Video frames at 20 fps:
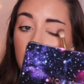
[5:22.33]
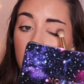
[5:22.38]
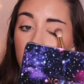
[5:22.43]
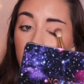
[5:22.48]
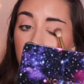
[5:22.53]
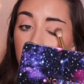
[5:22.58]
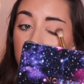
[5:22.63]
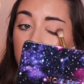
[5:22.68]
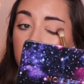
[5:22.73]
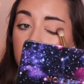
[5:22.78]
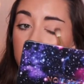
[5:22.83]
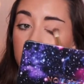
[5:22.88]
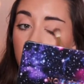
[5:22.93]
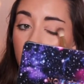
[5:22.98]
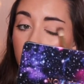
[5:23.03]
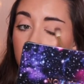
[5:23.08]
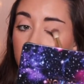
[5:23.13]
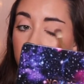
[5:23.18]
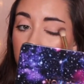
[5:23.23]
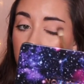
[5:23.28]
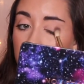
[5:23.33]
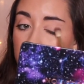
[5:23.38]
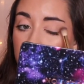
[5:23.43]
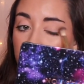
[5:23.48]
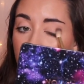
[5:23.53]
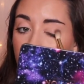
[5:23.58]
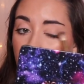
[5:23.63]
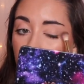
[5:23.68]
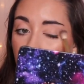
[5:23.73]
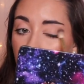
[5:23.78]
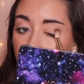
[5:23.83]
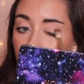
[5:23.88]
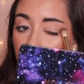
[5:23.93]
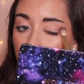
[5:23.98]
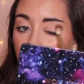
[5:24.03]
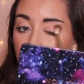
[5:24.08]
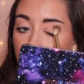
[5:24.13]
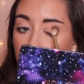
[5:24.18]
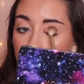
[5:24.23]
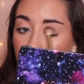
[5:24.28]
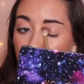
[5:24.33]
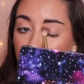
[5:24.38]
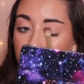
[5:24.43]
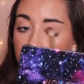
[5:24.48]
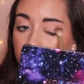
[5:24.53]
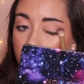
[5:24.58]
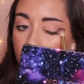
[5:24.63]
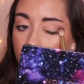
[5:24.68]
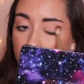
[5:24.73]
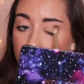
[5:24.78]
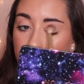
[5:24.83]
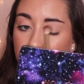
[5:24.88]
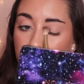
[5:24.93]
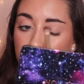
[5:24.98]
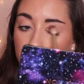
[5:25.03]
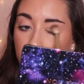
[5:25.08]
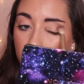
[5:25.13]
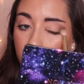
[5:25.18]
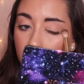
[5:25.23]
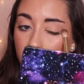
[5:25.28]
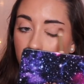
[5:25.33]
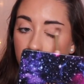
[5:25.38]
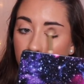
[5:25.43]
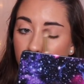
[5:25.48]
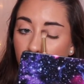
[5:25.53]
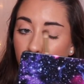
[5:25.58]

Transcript: and we're just going to kind of buff that into the